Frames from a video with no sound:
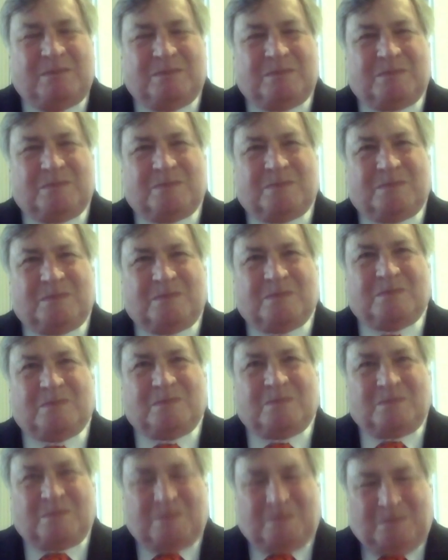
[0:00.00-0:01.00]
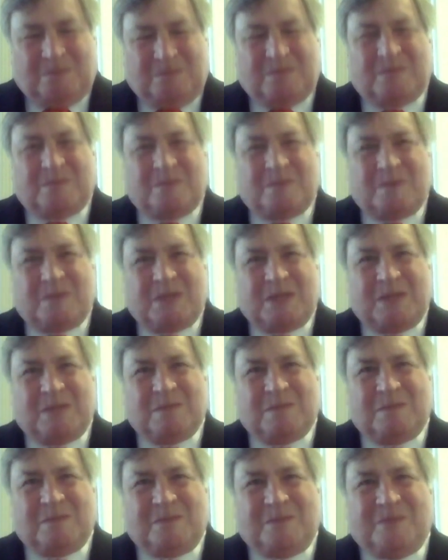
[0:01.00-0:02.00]

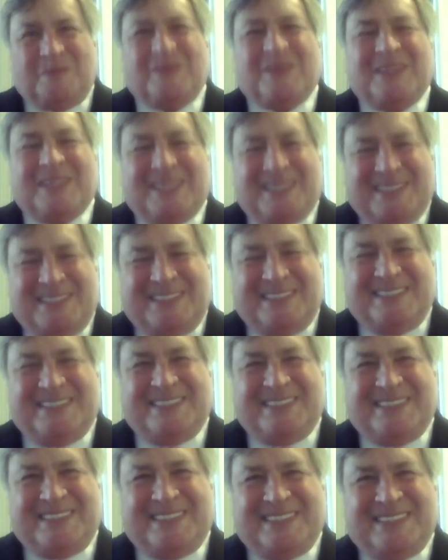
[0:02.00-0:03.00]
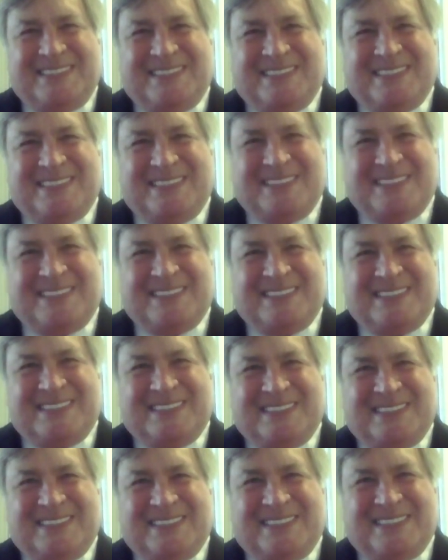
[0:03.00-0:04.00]

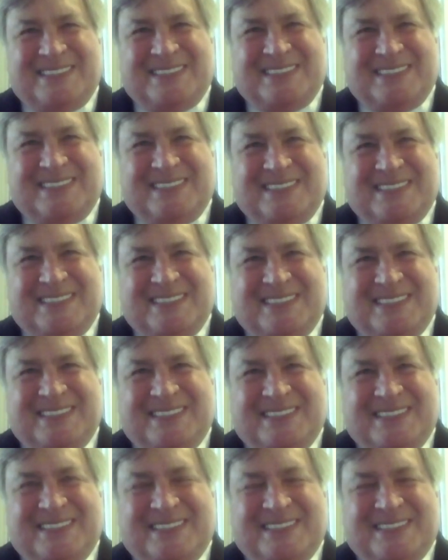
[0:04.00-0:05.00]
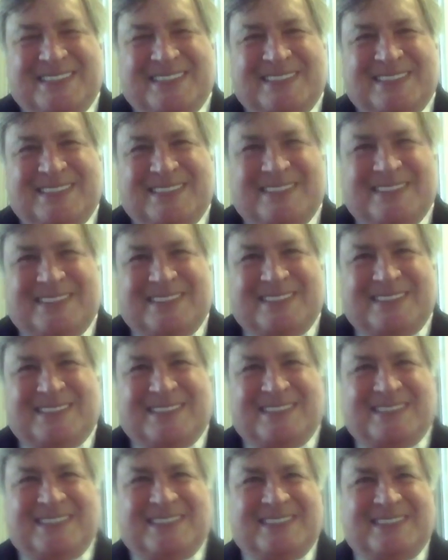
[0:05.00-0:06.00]

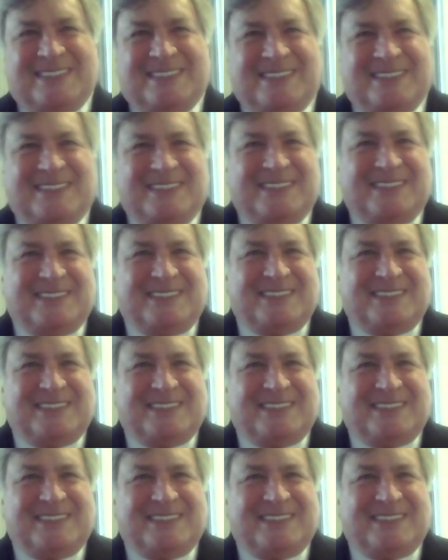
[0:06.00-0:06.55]
(not speaking)